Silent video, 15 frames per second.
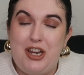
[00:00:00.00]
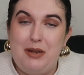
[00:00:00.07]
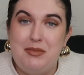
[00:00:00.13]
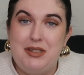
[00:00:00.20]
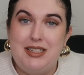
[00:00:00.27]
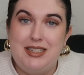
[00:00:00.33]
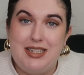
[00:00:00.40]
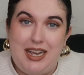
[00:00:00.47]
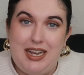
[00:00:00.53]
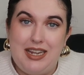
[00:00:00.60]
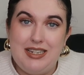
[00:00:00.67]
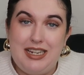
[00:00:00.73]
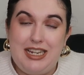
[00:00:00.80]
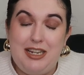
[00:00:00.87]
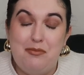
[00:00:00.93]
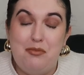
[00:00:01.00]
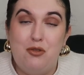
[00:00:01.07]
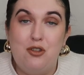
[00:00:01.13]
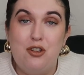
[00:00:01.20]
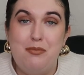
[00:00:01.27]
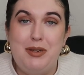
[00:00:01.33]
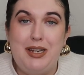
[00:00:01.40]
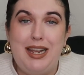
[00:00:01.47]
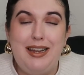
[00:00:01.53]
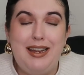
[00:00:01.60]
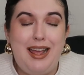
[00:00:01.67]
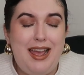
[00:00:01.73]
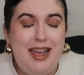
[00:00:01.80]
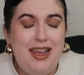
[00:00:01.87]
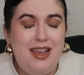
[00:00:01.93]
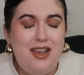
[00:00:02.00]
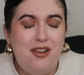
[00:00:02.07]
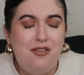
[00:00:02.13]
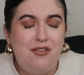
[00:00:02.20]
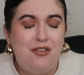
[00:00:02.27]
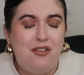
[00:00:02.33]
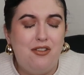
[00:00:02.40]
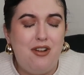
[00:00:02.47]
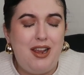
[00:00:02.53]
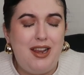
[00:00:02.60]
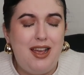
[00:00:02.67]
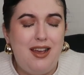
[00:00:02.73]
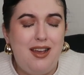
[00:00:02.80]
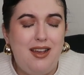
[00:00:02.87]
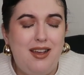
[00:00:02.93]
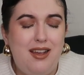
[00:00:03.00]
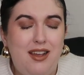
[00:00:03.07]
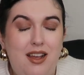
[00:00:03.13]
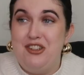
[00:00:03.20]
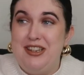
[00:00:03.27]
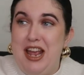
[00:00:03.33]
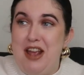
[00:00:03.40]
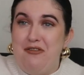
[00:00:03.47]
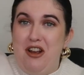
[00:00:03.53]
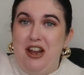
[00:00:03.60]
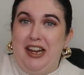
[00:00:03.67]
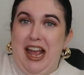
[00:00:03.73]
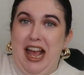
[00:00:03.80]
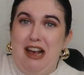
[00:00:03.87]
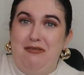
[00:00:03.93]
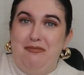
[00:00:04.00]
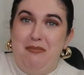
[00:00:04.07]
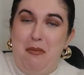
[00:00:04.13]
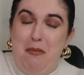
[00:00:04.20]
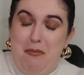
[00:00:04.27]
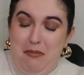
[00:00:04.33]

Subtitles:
James's dad, he bought me an air fryer. She's an air fryer gal.